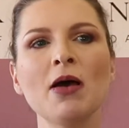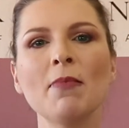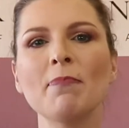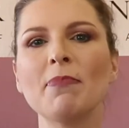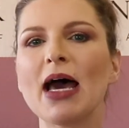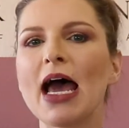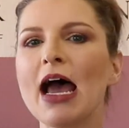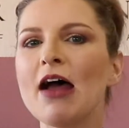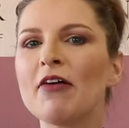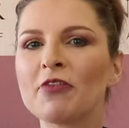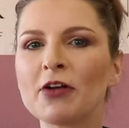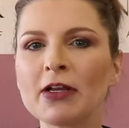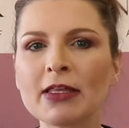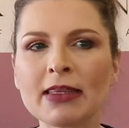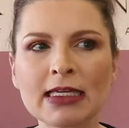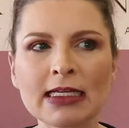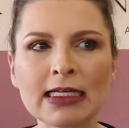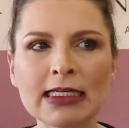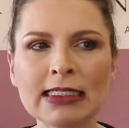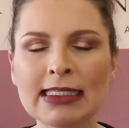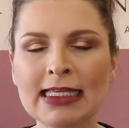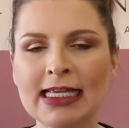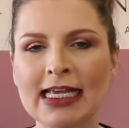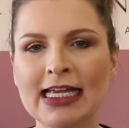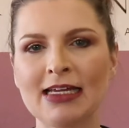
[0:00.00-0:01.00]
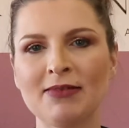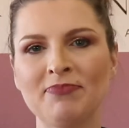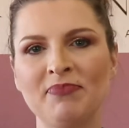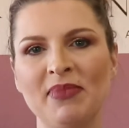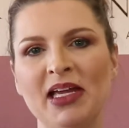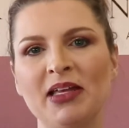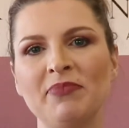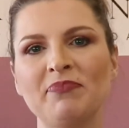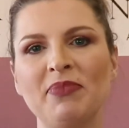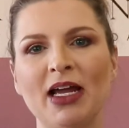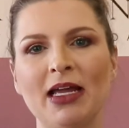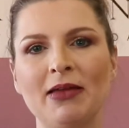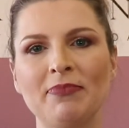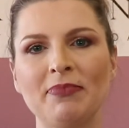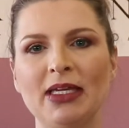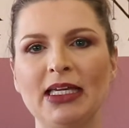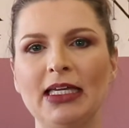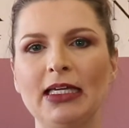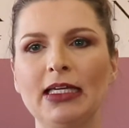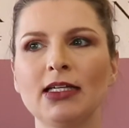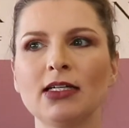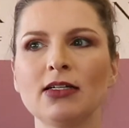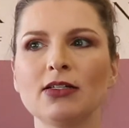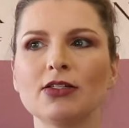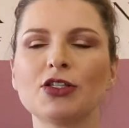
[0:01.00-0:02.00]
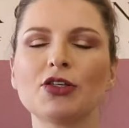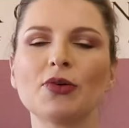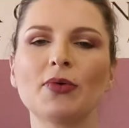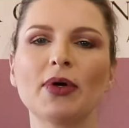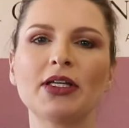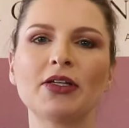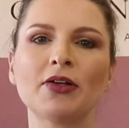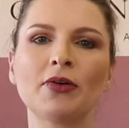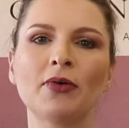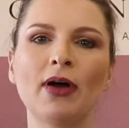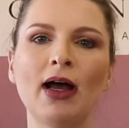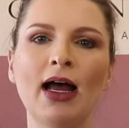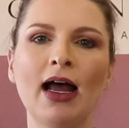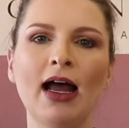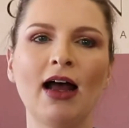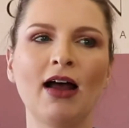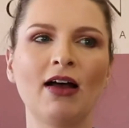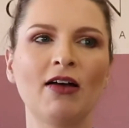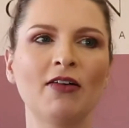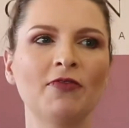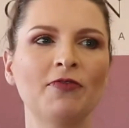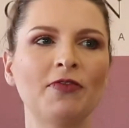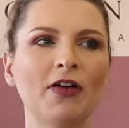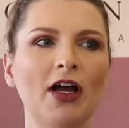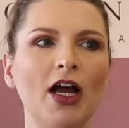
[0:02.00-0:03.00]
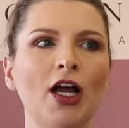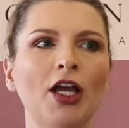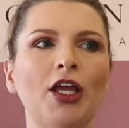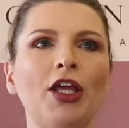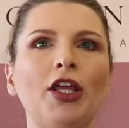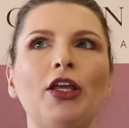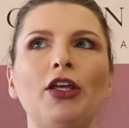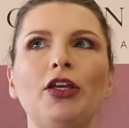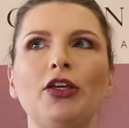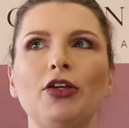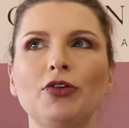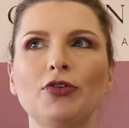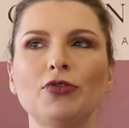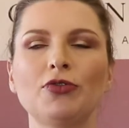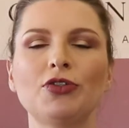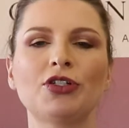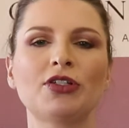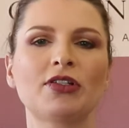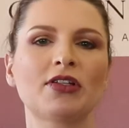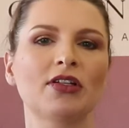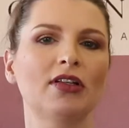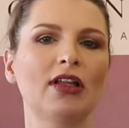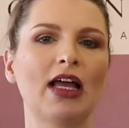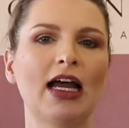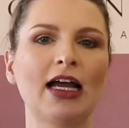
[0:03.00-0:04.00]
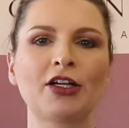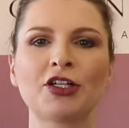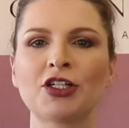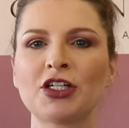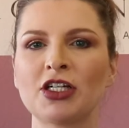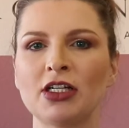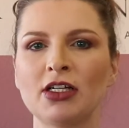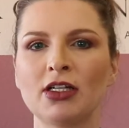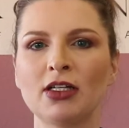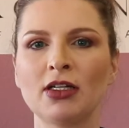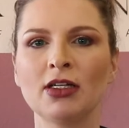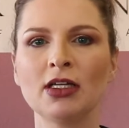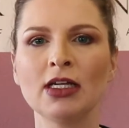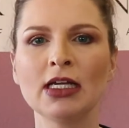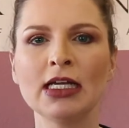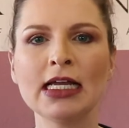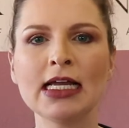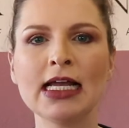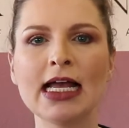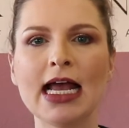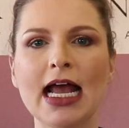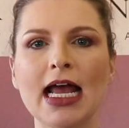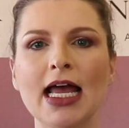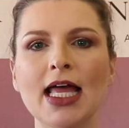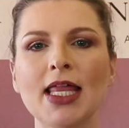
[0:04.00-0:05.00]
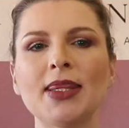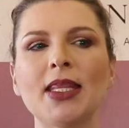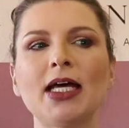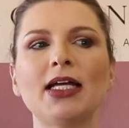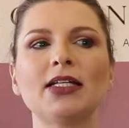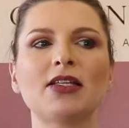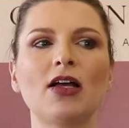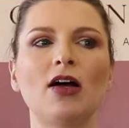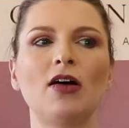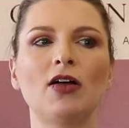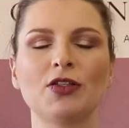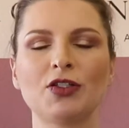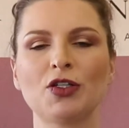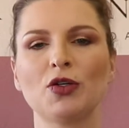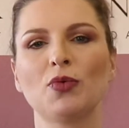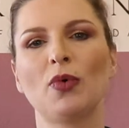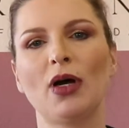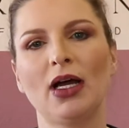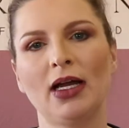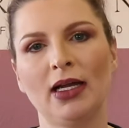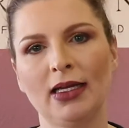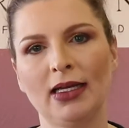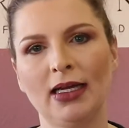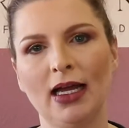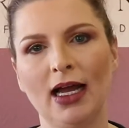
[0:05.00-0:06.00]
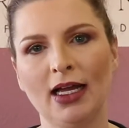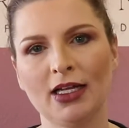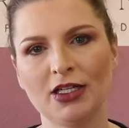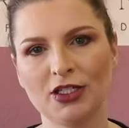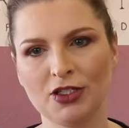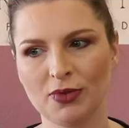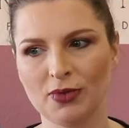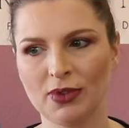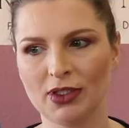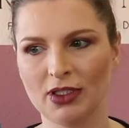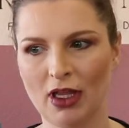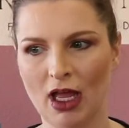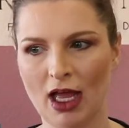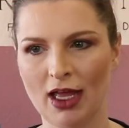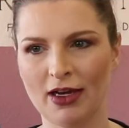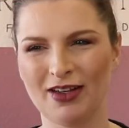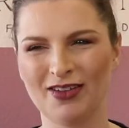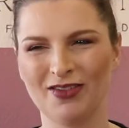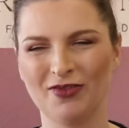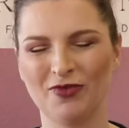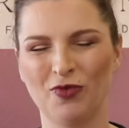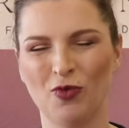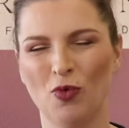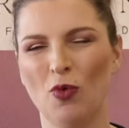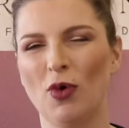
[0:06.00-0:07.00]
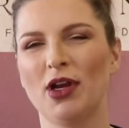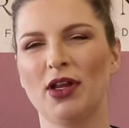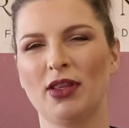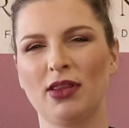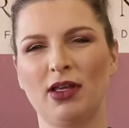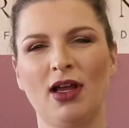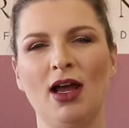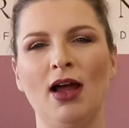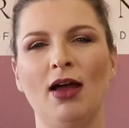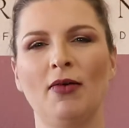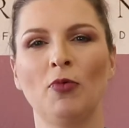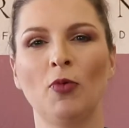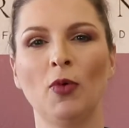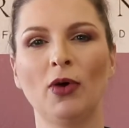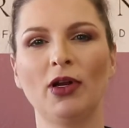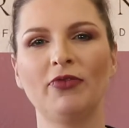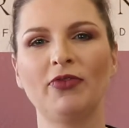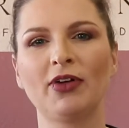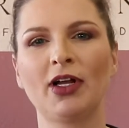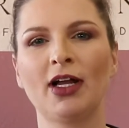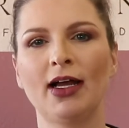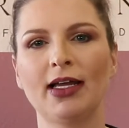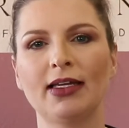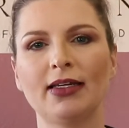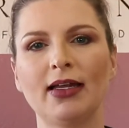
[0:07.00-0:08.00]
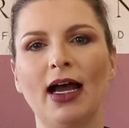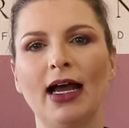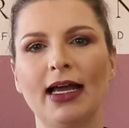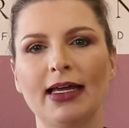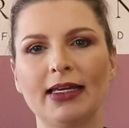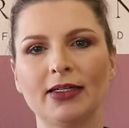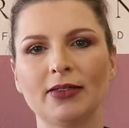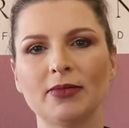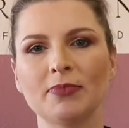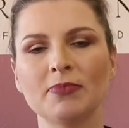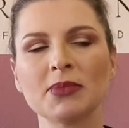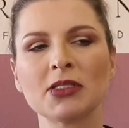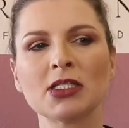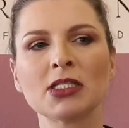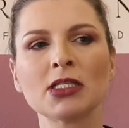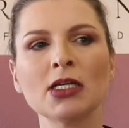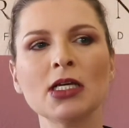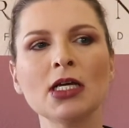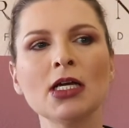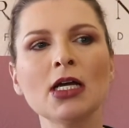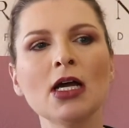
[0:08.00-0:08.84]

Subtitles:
But everything is handmade by me, so I don't have a huge selection, and that's also why I do a lot of one-of-a-kind items.